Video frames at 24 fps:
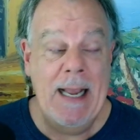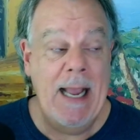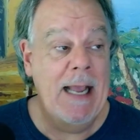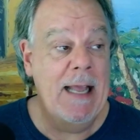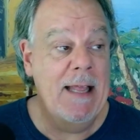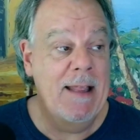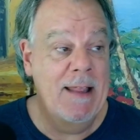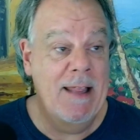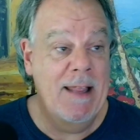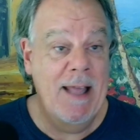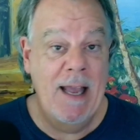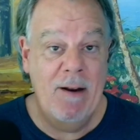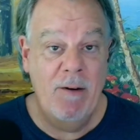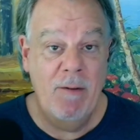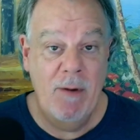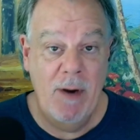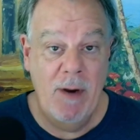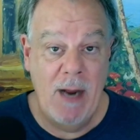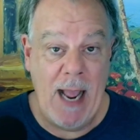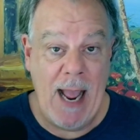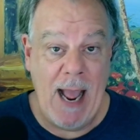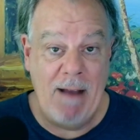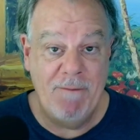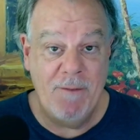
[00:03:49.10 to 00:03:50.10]
Then
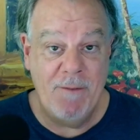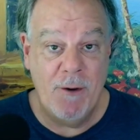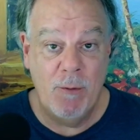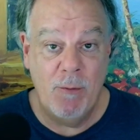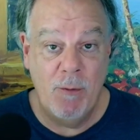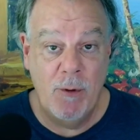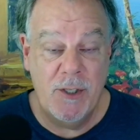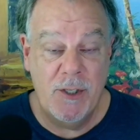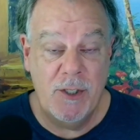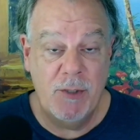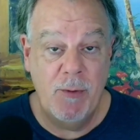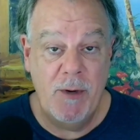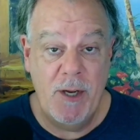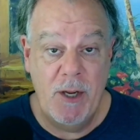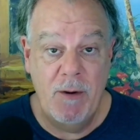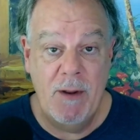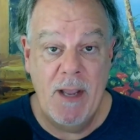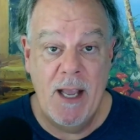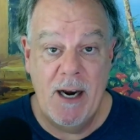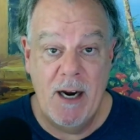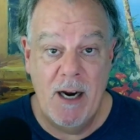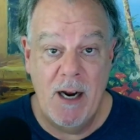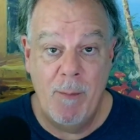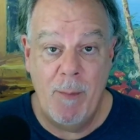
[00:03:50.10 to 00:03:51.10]
afterwards, when you
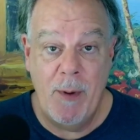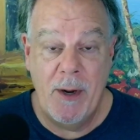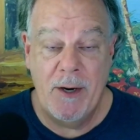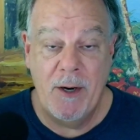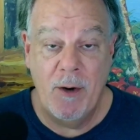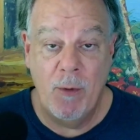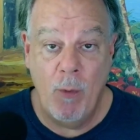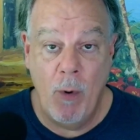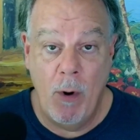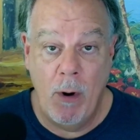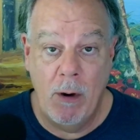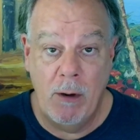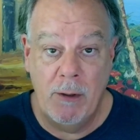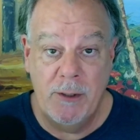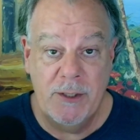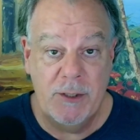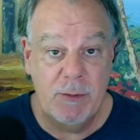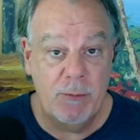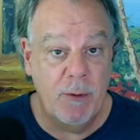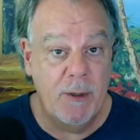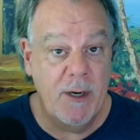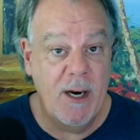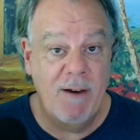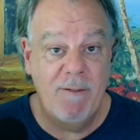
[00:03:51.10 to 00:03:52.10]
get it up on your walls or
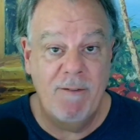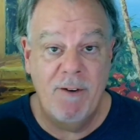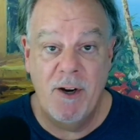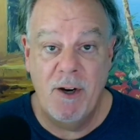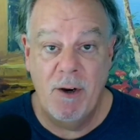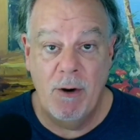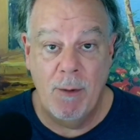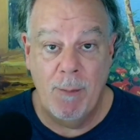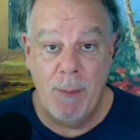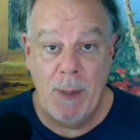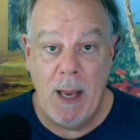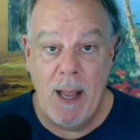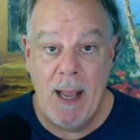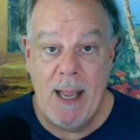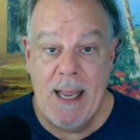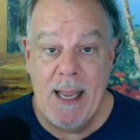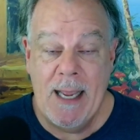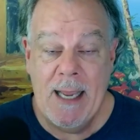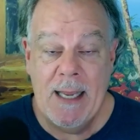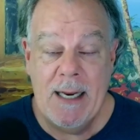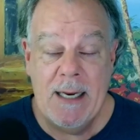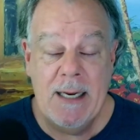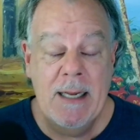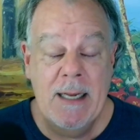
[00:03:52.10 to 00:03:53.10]
wherever you're applying
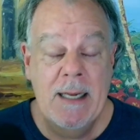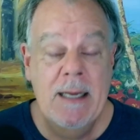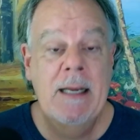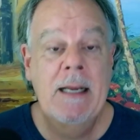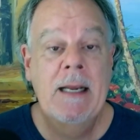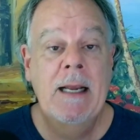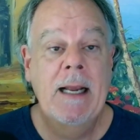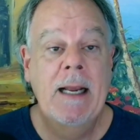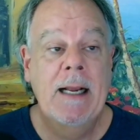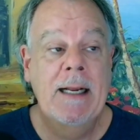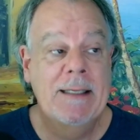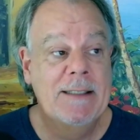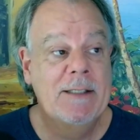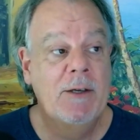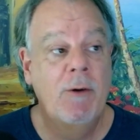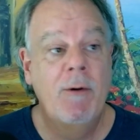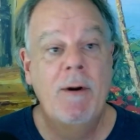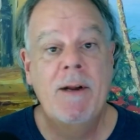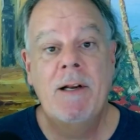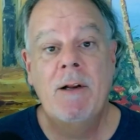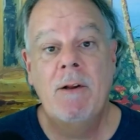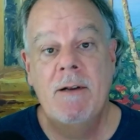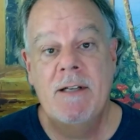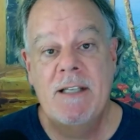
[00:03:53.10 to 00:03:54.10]
it, it's
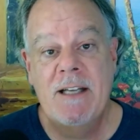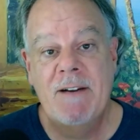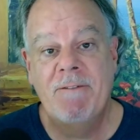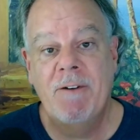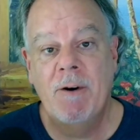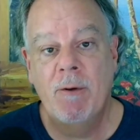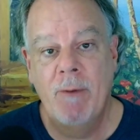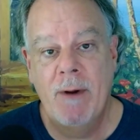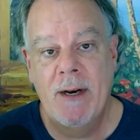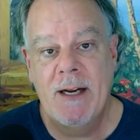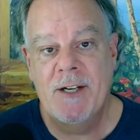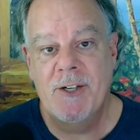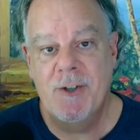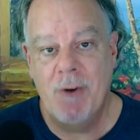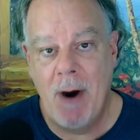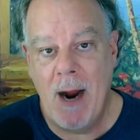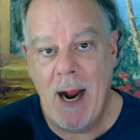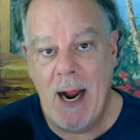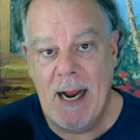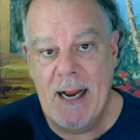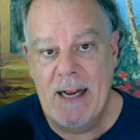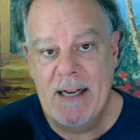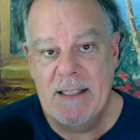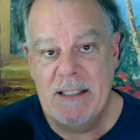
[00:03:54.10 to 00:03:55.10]
going to look different when it
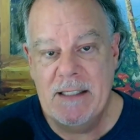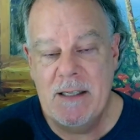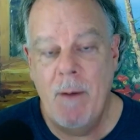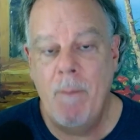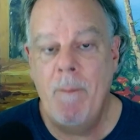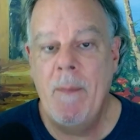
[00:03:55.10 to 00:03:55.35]
dries.